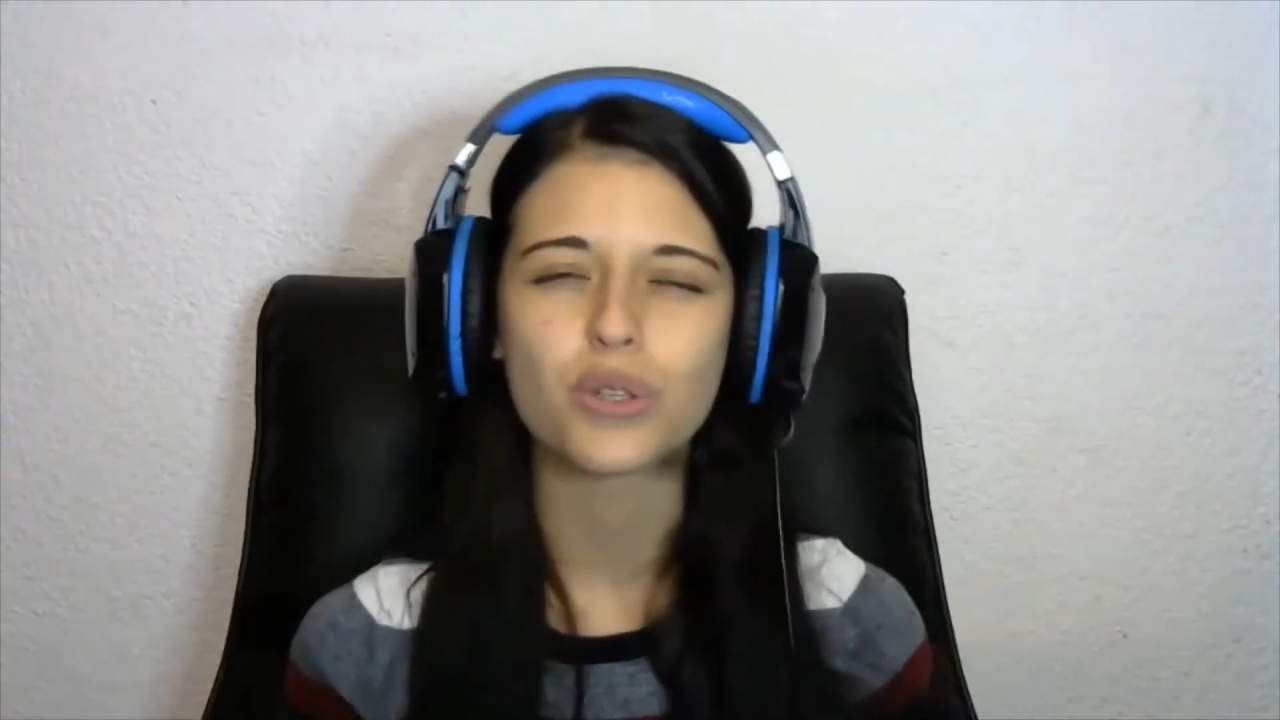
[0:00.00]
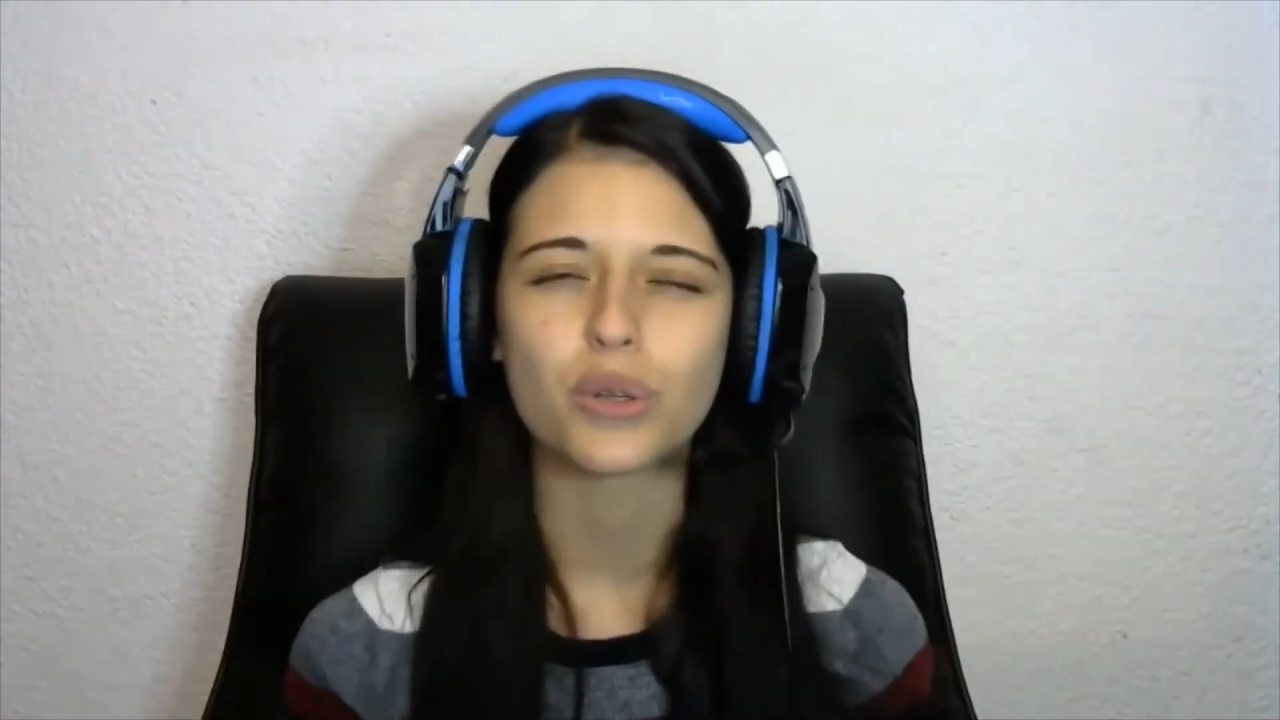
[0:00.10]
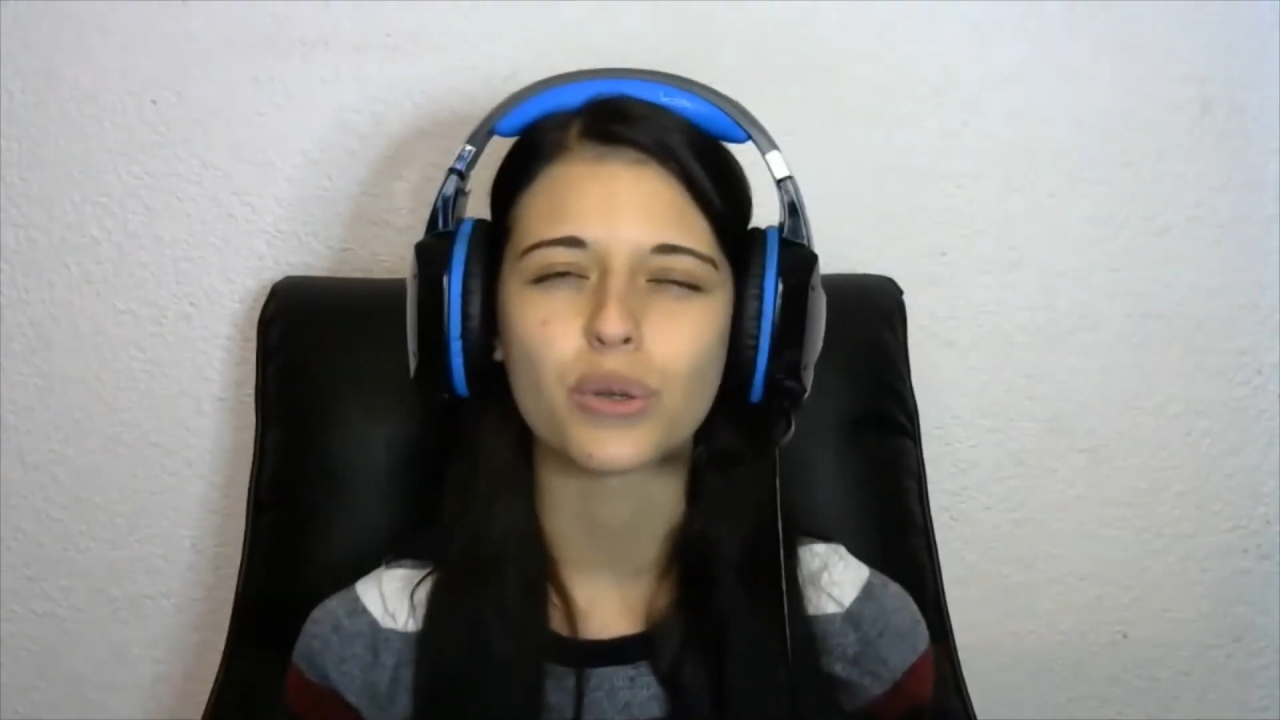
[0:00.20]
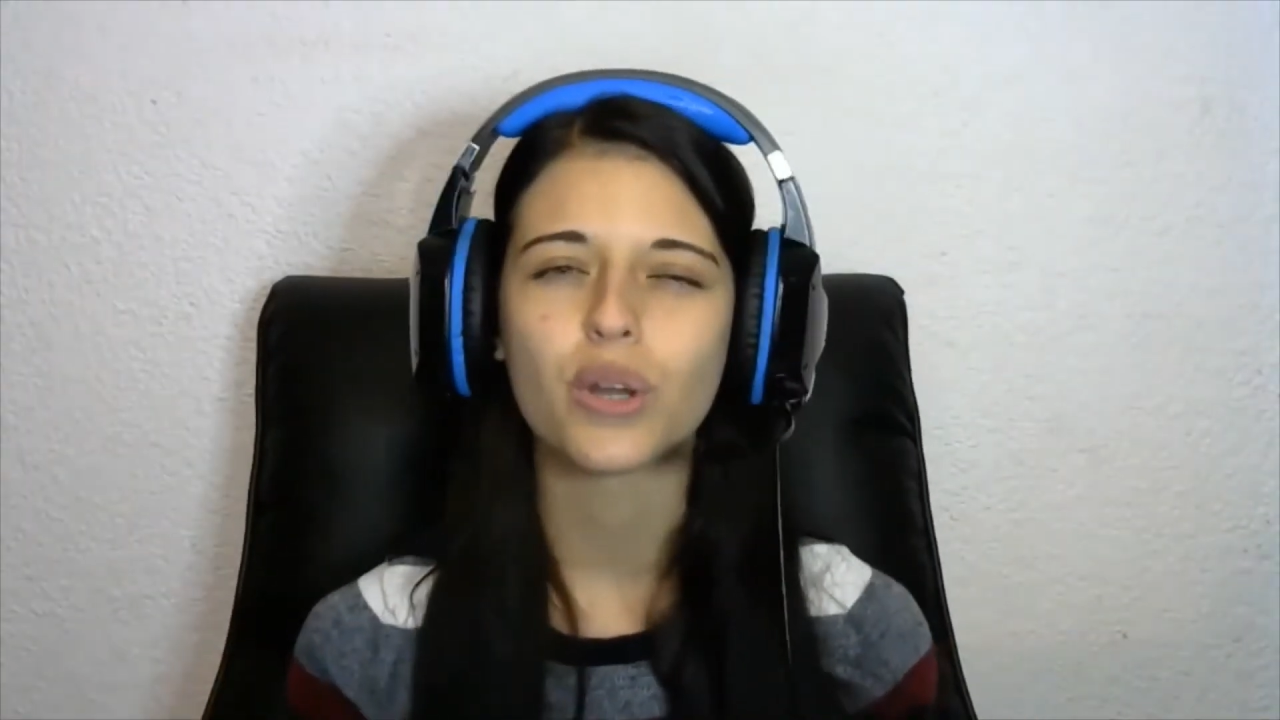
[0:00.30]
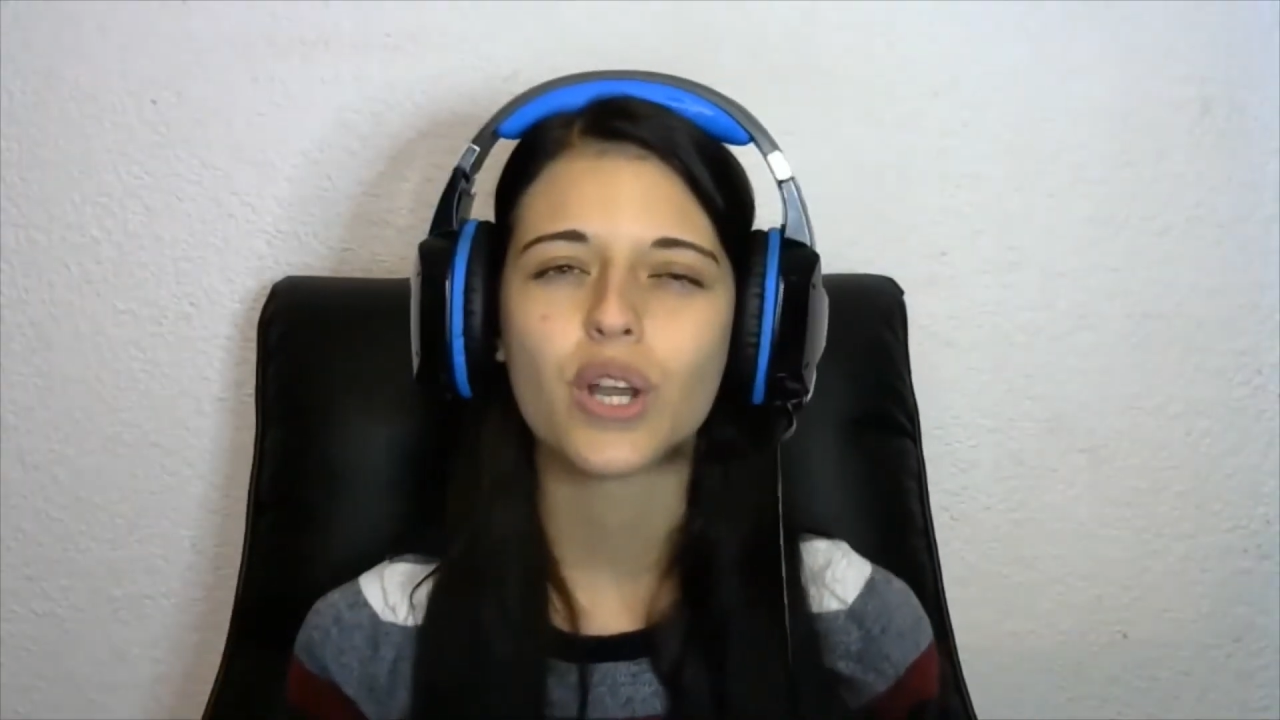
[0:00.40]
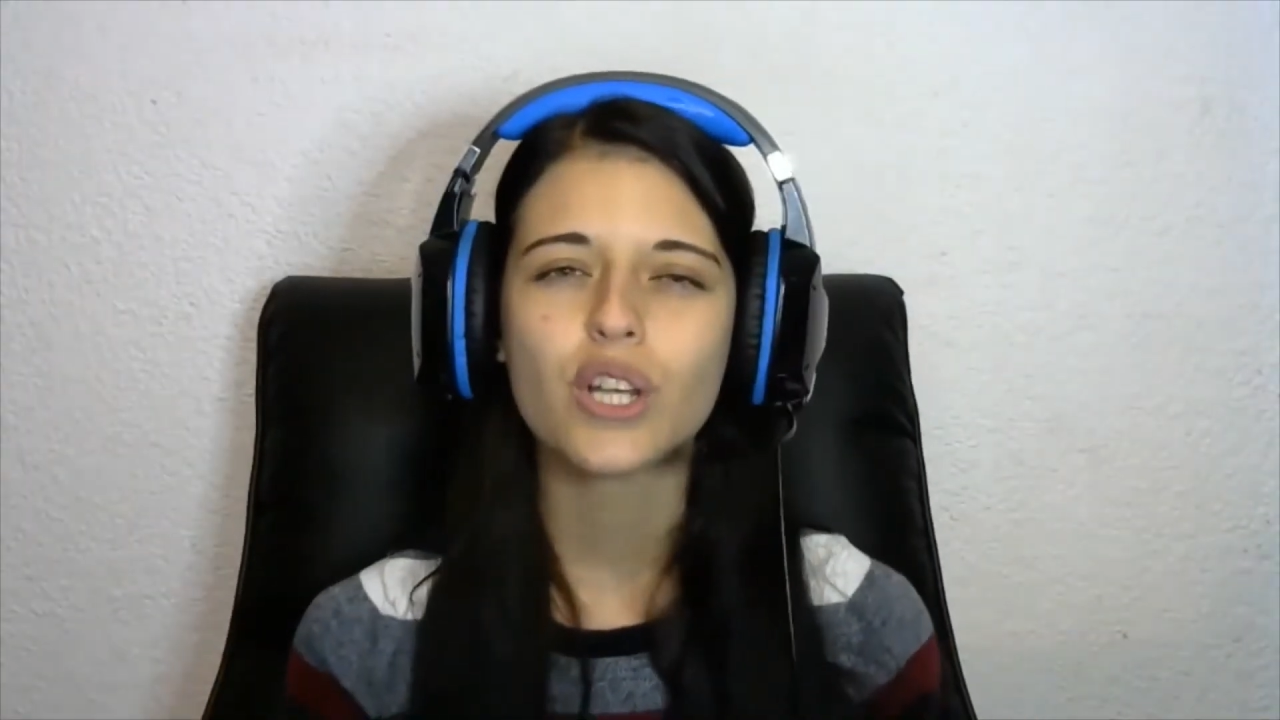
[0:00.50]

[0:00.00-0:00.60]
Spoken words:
to